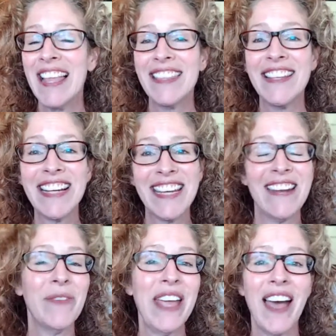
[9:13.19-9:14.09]
look,
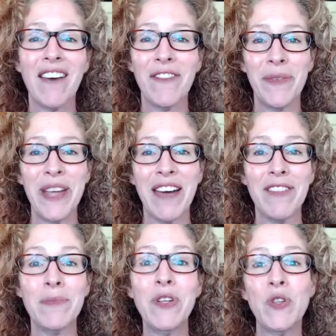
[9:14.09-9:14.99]
at we have
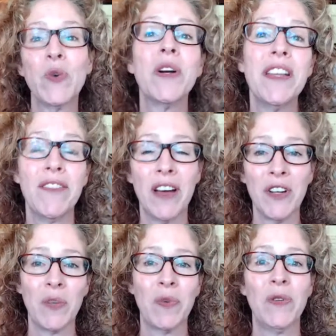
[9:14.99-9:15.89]
the majority of
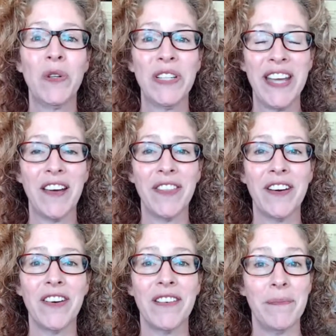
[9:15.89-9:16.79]
entrepreneurs out
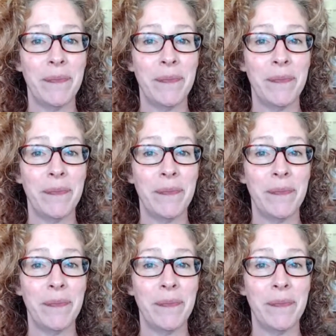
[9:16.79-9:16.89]
there